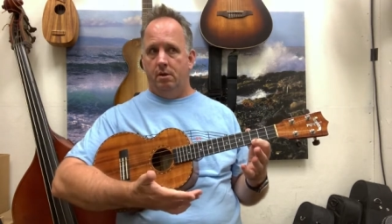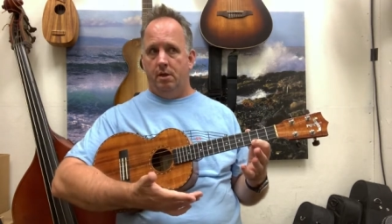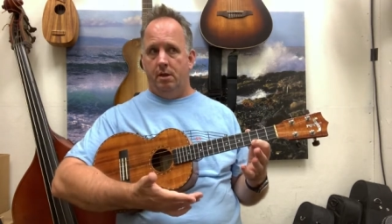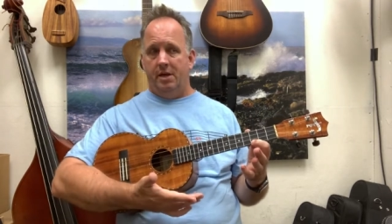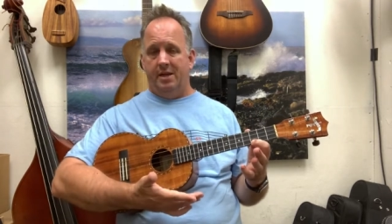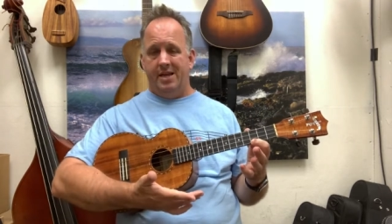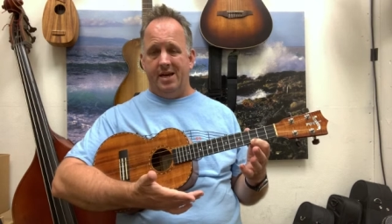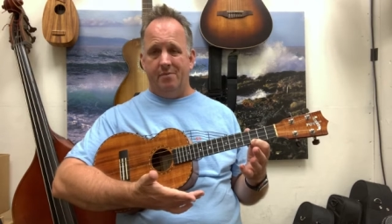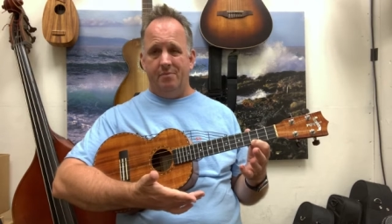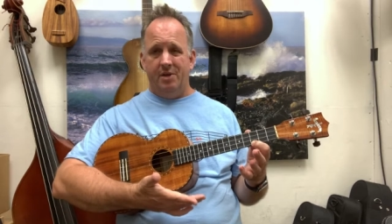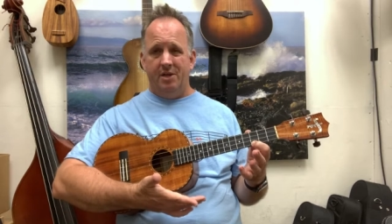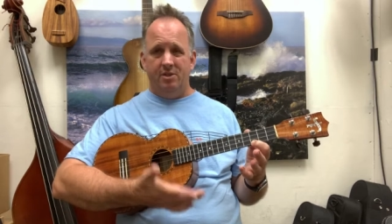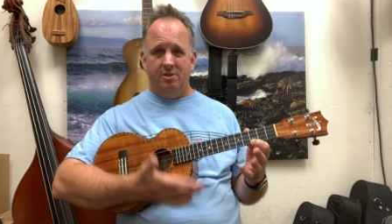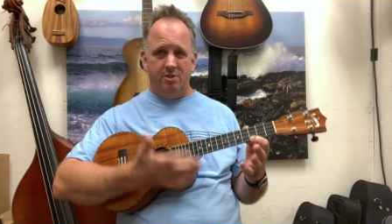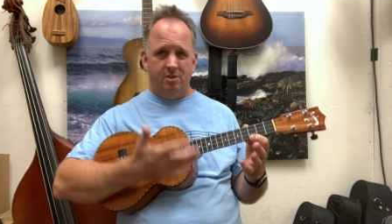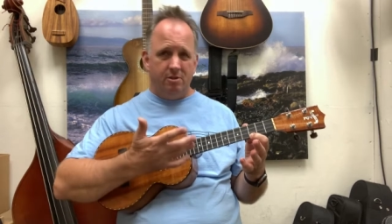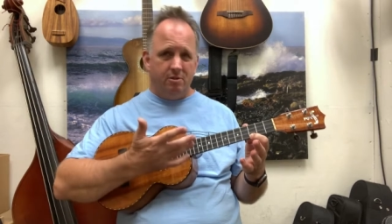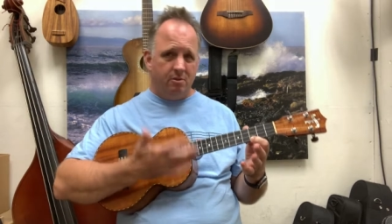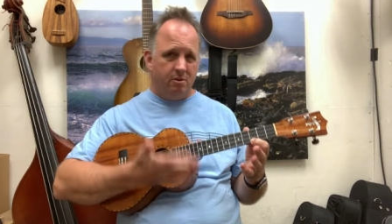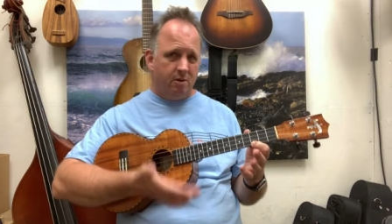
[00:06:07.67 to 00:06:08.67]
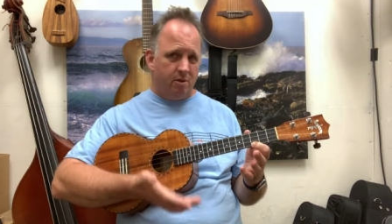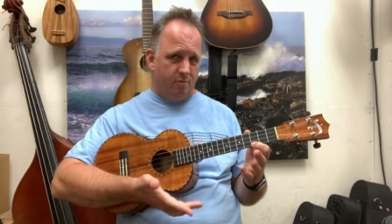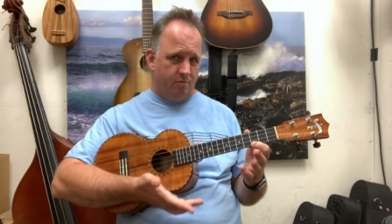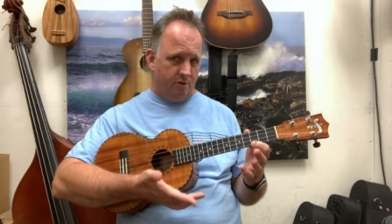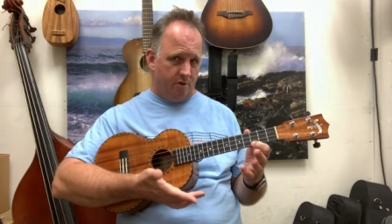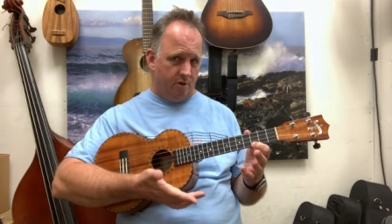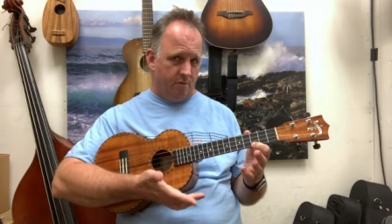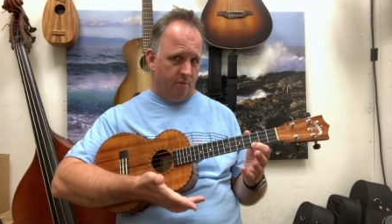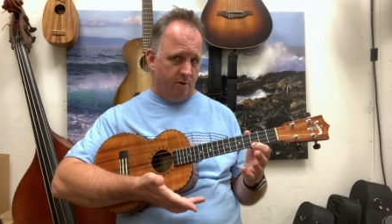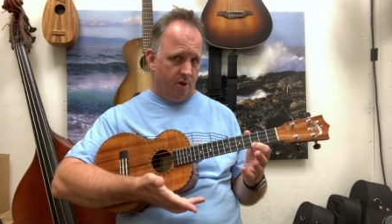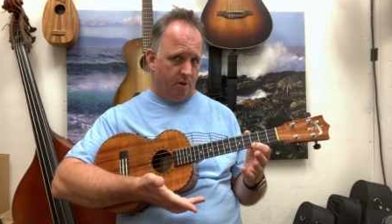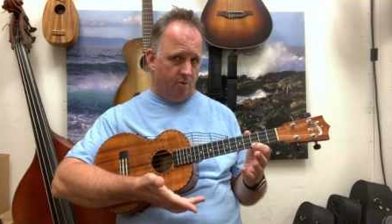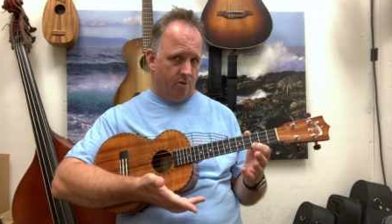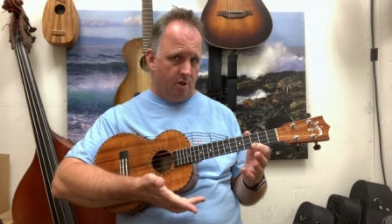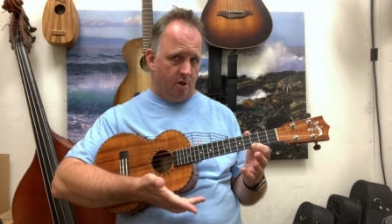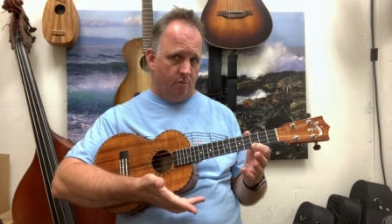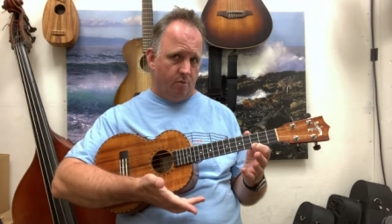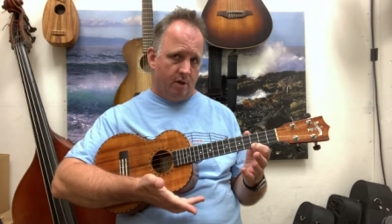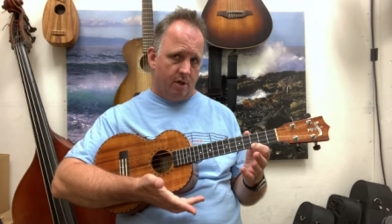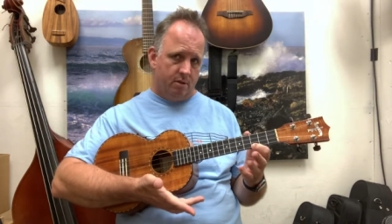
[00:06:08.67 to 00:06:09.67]
And that means you could put them anywhere
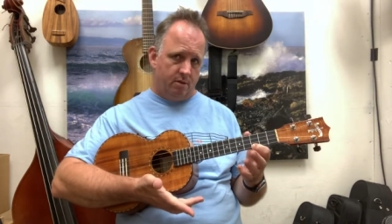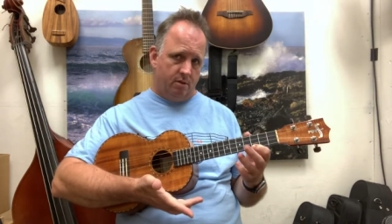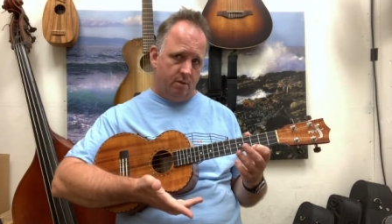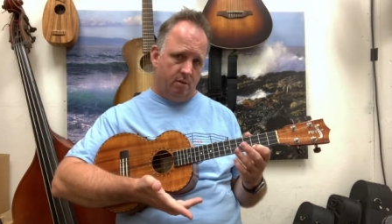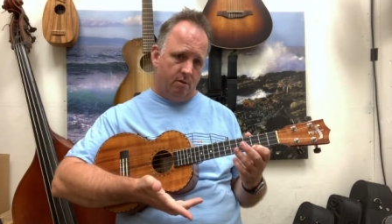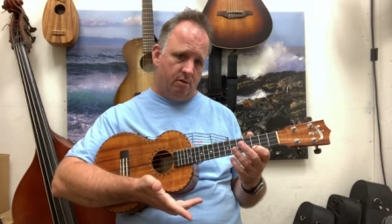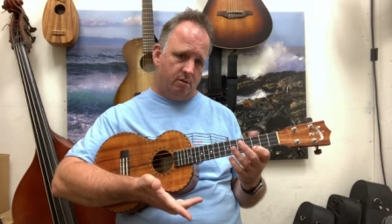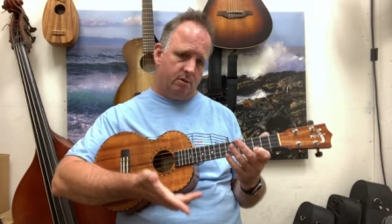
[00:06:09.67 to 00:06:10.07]
you want too.